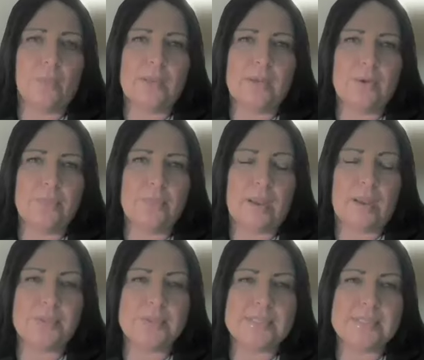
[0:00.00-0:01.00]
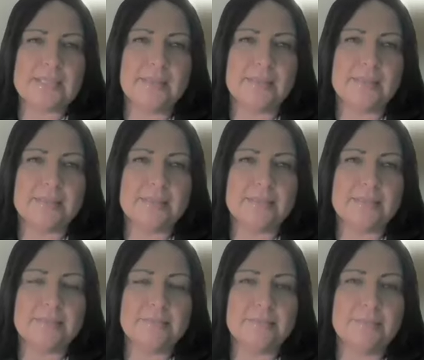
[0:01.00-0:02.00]
And we know that with silence
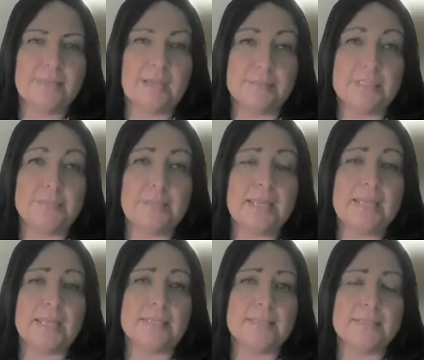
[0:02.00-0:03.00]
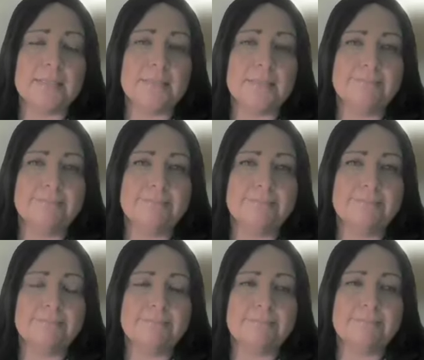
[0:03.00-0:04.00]
comes peace.
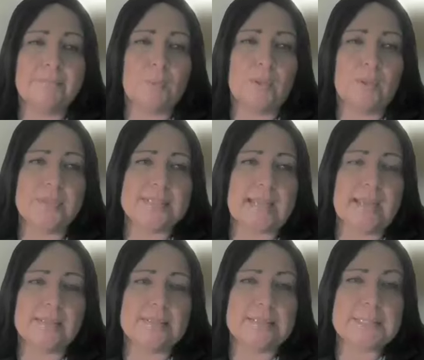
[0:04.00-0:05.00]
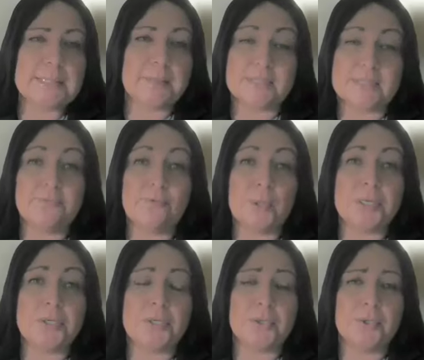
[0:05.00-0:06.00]
With silence comes
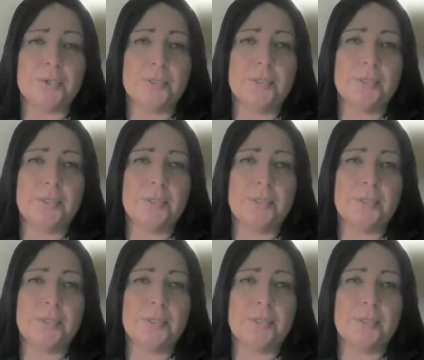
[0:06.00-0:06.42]
fortitude.